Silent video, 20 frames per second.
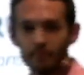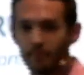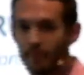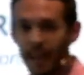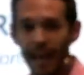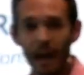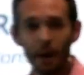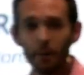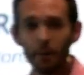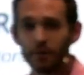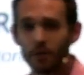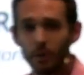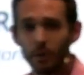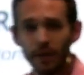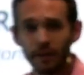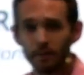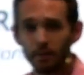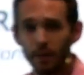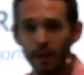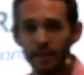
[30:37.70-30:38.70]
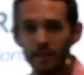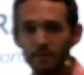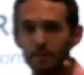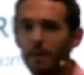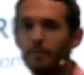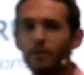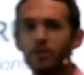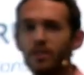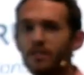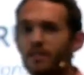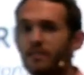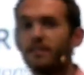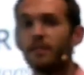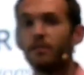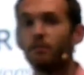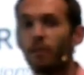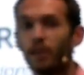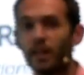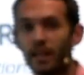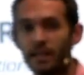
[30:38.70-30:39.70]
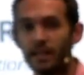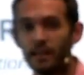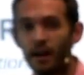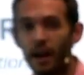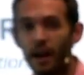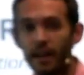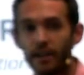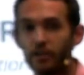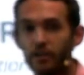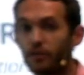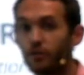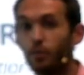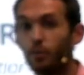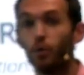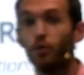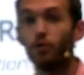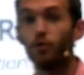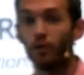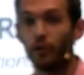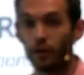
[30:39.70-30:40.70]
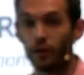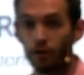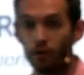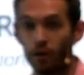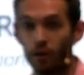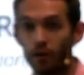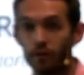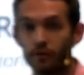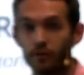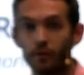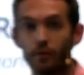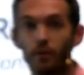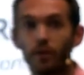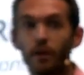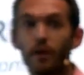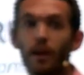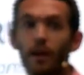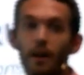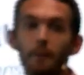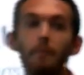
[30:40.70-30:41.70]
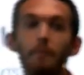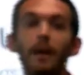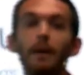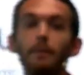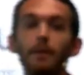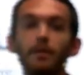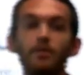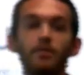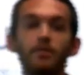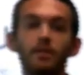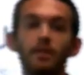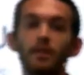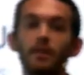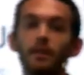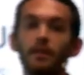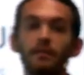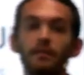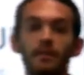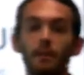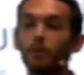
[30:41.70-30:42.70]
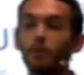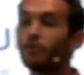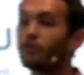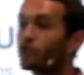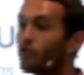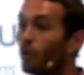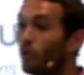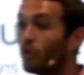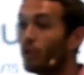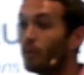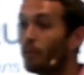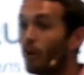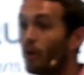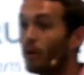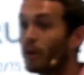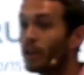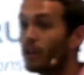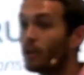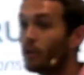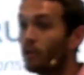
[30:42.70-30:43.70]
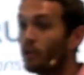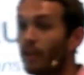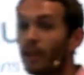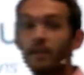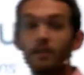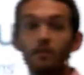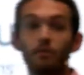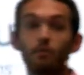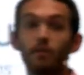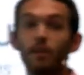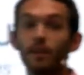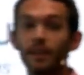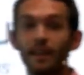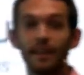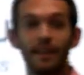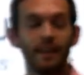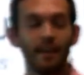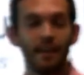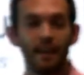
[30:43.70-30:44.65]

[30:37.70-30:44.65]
how else can we explain this? Maybe Jesus didn't really die, he just swooned on the cross, or maybe someone stole the body, or they didn't really,